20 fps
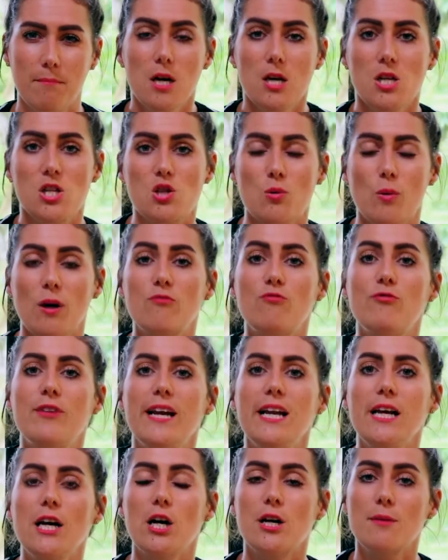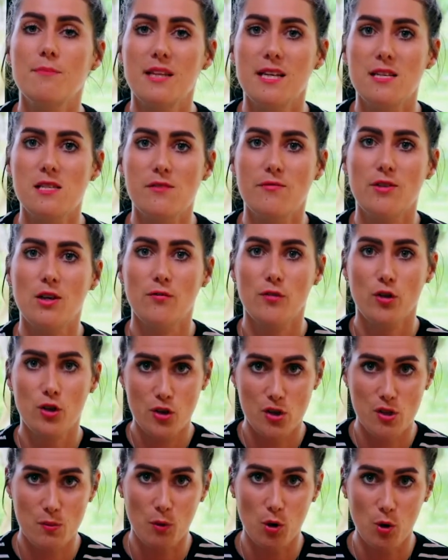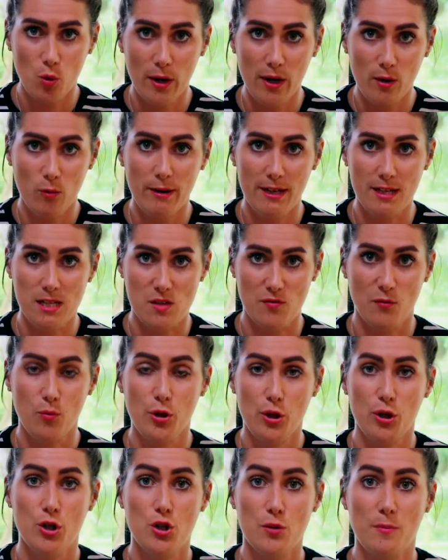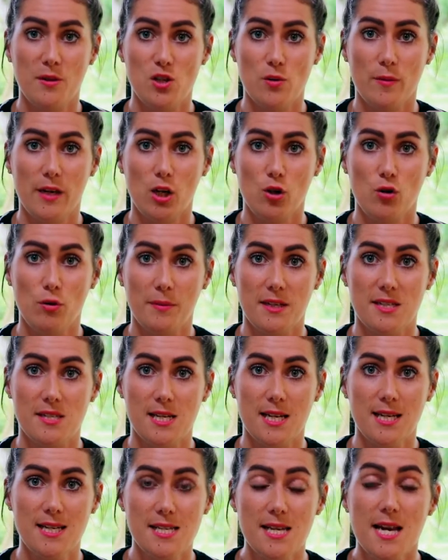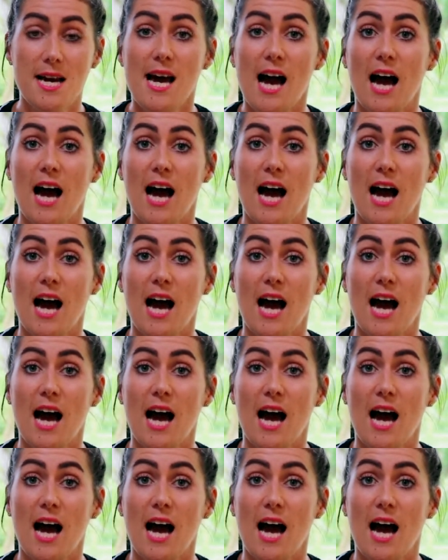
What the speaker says: So I really hope these have given you some quick wins of what you should be doing in your business.